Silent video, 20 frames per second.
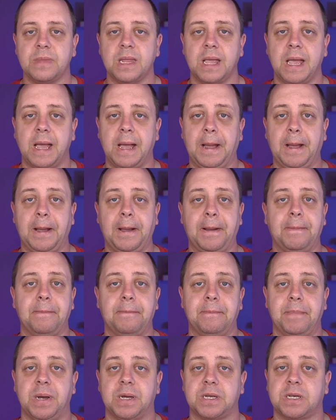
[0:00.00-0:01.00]

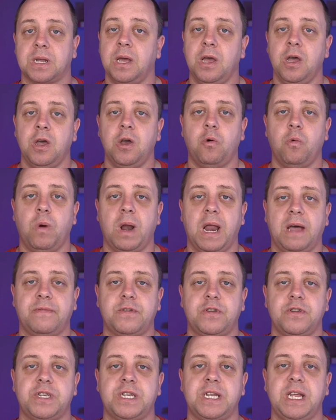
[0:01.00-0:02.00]
But we'll
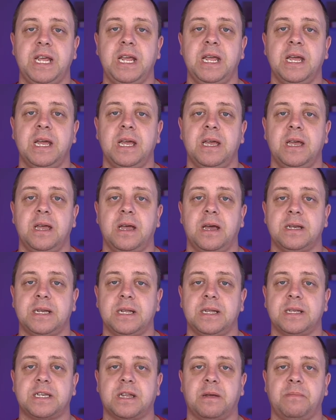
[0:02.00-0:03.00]
have to see
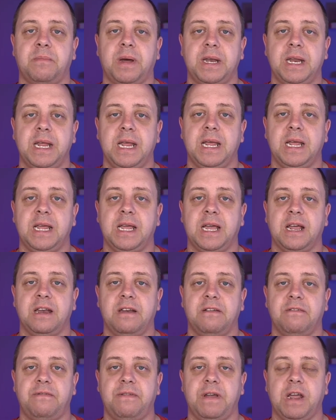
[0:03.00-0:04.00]
until somebody
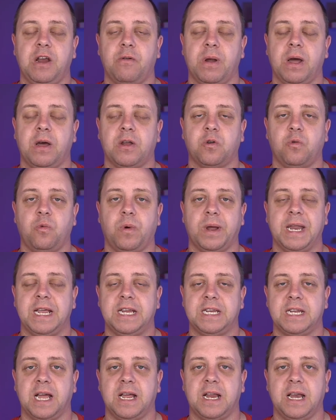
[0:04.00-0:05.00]
can figure out what
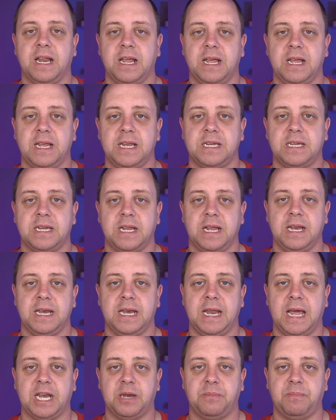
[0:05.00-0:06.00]
exactly is
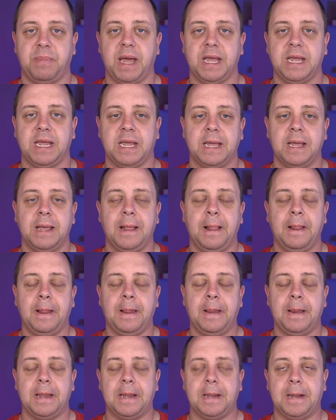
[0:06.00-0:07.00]
in that pack.
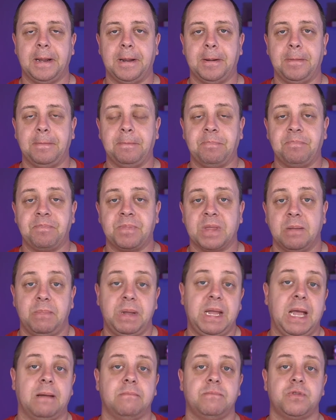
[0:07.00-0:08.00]

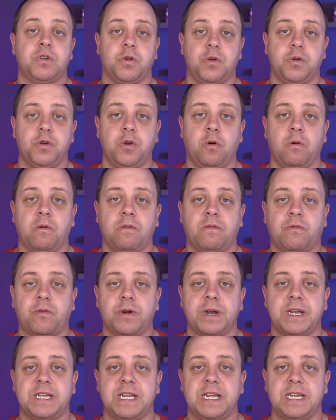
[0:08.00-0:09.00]
But yeah, so no
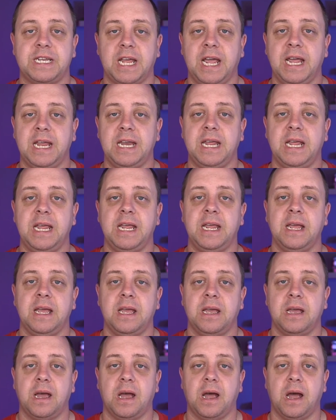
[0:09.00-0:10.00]
4680,
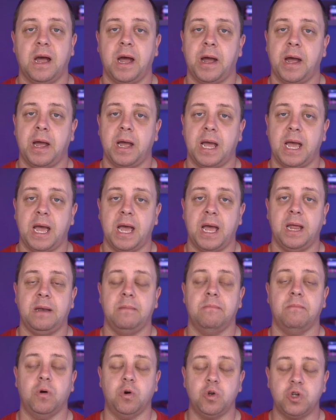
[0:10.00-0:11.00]

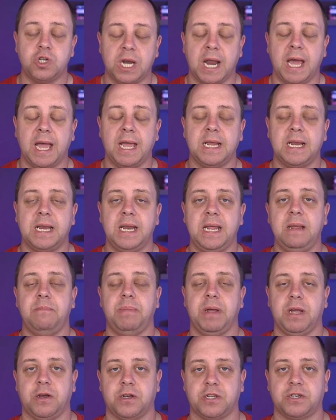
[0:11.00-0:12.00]
and most likely
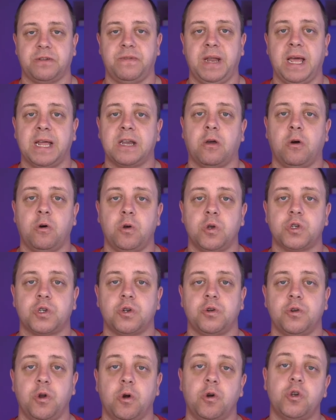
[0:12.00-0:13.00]
because of that
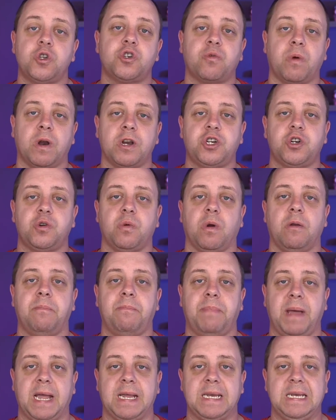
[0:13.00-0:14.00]
also no structural
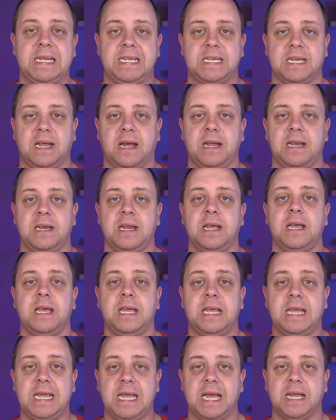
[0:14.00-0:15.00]
pack design
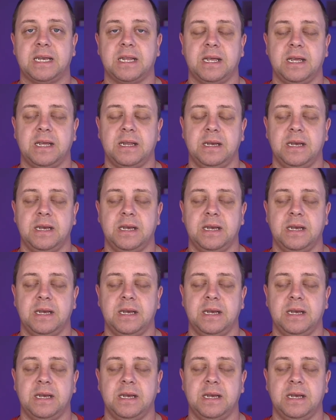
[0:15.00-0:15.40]
yet in